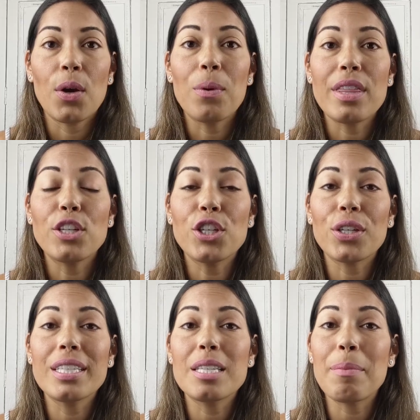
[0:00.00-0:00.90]
With
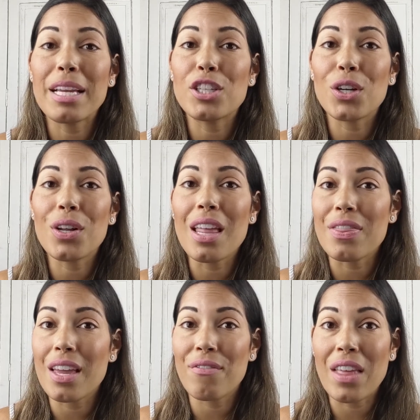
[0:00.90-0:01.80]
insurance, make sure that
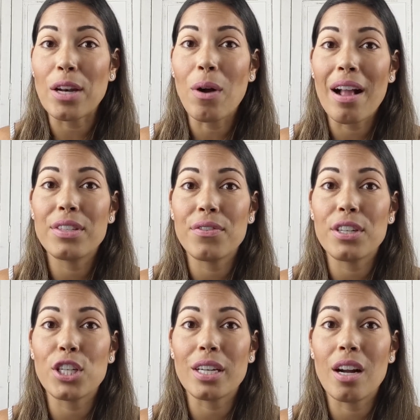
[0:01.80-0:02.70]
if they don't have
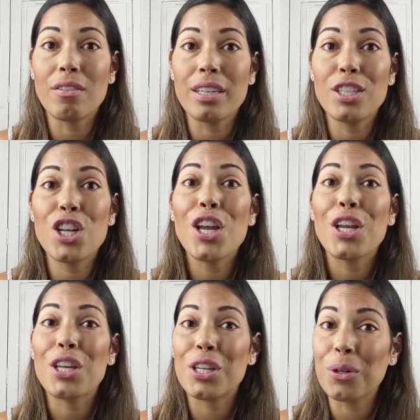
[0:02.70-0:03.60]
sufficient coverage,
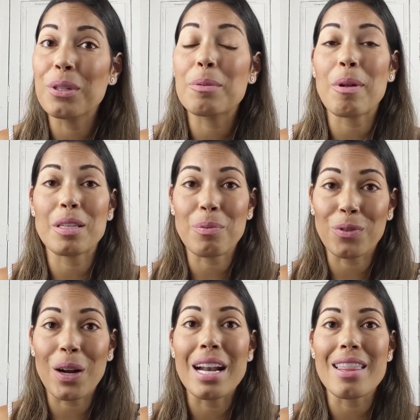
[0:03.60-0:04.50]
you're responsible
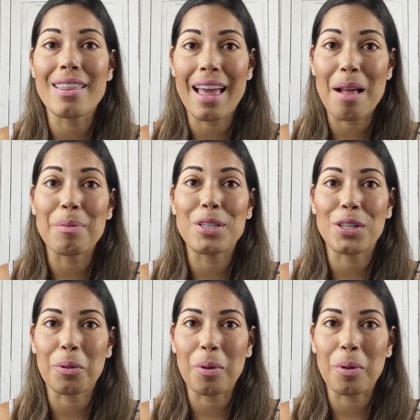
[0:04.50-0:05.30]
for anything that happens on your